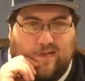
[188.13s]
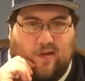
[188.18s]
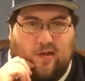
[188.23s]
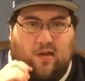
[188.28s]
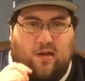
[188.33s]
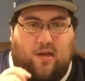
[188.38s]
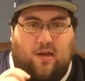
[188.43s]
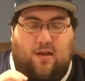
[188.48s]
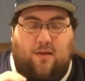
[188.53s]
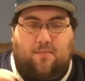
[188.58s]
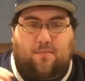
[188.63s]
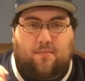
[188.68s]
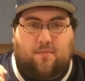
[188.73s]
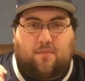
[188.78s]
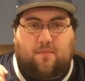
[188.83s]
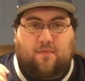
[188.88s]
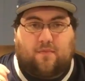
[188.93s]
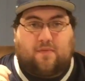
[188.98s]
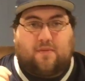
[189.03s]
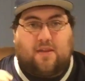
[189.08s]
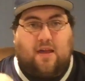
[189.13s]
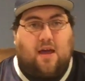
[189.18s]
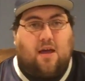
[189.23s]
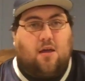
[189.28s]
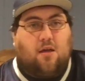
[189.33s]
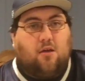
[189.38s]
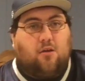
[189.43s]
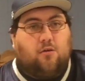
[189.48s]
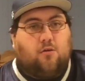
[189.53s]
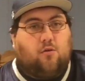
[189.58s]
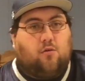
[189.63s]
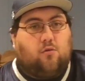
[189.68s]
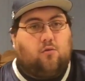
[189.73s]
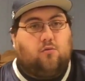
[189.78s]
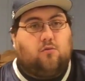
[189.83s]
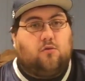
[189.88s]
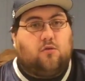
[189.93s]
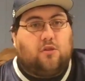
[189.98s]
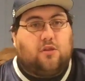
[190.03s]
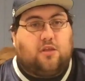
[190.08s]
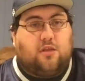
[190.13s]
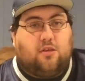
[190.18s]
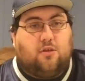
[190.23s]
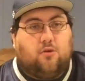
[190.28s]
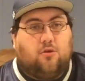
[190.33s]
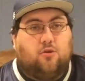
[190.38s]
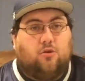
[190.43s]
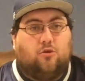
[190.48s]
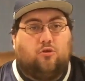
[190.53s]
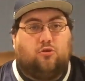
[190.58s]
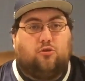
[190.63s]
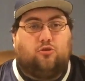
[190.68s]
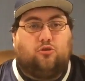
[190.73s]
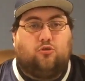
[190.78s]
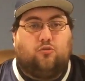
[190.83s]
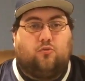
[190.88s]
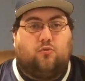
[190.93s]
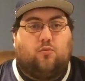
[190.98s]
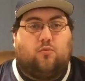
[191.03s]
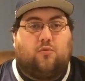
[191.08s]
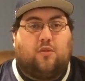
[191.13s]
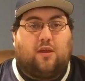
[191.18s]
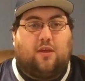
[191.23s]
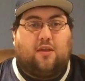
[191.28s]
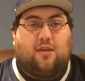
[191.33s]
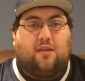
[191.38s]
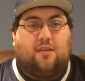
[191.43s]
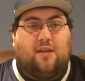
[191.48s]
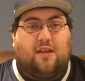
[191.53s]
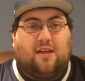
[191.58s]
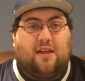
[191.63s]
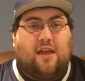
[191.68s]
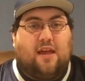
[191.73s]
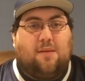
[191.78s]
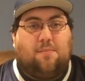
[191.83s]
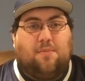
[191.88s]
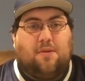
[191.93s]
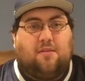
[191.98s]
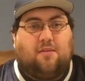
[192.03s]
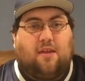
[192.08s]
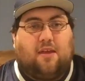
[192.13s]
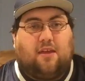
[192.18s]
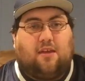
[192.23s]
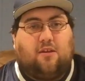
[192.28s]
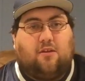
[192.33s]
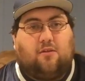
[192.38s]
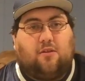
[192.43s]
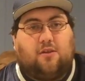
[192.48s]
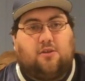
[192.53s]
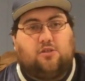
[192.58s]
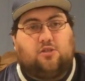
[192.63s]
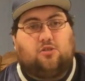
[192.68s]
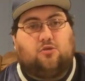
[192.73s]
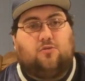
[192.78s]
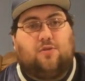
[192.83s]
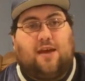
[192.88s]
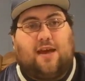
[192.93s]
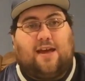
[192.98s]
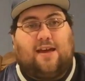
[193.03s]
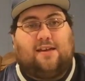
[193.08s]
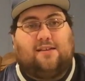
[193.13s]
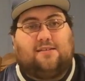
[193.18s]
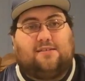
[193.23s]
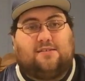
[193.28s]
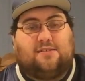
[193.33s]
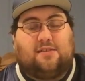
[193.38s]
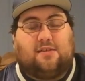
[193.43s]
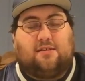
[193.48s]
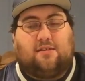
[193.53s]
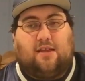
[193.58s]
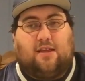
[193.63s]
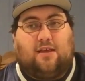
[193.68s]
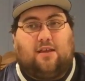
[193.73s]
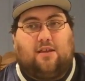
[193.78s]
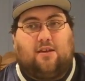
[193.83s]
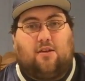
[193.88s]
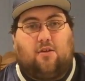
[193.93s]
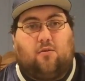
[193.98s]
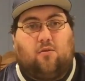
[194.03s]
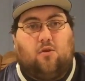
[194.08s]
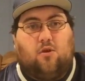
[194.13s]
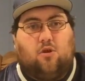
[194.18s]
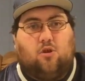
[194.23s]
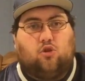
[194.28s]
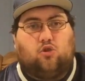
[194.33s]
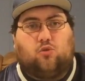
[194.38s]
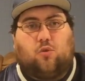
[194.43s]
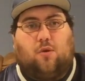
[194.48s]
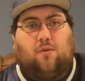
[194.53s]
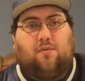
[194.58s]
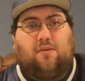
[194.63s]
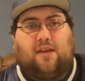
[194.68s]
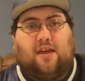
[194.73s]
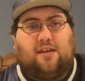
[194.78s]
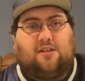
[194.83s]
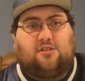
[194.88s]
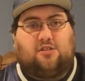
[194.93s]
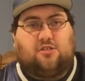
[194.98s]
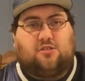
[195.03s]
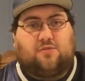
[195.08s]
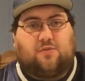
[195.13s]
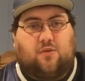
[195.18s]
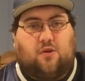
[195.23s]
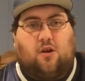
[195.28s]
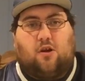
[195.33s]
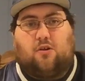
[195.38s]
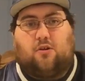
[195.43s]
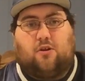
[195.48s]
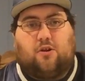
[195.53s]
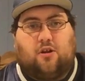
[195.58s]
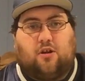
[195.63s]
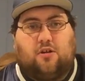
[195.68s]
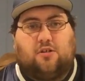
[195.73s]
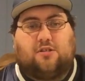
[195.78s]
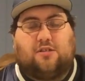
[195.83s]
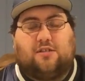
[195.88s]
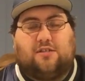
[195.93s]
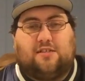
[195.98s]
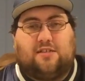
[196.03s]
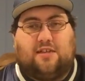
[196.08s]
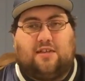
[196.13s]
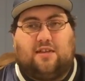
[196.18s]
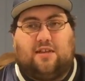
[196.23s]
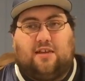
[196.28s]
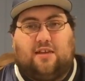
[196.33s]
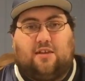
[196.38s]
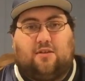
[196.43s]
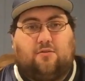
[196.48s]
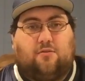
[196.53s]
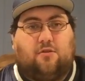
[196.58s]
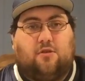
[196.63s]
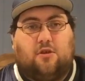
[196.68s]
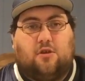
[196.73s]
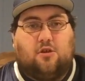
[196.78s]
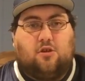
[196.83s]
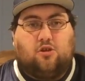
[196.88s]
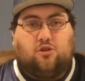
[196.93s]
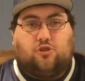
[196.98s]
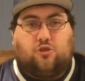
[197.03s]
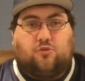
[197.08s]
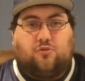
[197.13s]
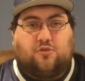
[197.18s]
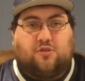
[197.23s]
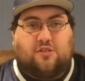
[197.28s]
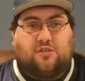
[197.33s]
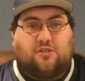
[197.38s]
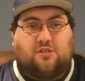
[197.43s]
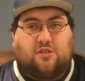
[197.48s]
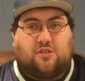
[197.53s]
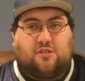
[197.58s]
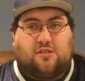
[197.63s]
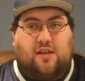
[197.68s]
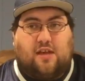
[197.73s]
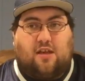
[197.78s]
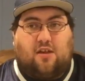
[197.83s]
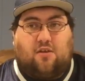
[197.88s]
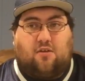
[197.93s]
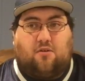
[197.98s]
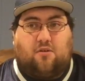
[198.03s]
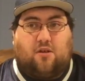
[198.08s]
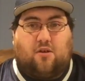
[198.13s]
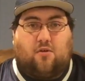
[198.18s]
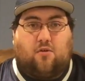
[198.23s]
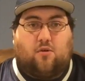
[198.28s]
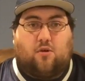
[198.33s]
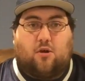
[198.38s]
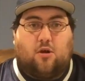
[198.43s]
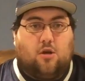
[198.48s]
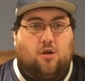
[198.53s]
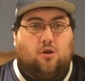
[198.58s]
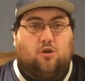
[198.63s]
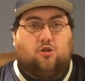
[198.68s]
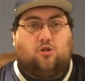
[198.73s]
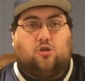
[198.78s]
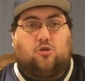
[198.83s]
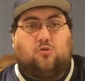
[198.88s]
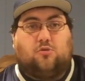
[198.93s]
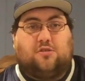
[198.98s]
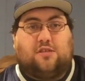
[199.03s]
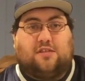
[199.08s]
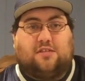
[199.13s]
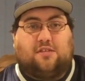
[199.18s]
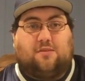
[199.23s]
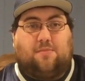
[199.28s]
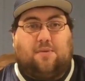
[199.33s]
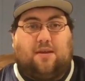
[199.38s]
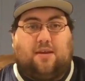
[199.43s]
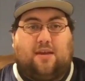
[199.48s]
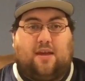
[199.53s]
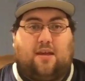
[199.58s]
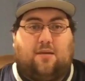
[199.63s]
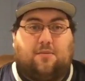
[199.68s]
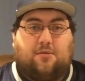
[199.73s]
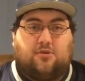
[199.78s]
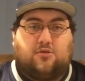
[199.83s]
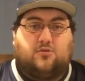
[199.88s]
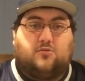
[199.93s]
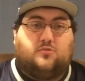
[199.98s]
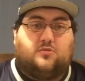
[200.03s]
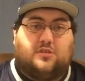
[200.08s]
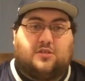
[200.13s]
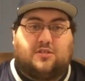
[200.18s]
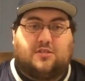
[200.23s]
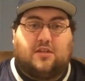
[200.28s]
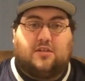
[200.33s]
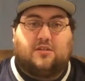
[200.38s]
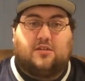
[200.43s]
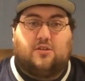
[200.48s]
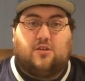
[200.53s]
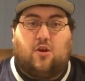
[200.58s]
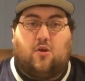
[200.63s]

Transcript: Not only do, like, it can't be like, like Sue has 12 catches for 100 yards and a TD, and Jones gets shut down, or Jones has the big game and Sue does nothing.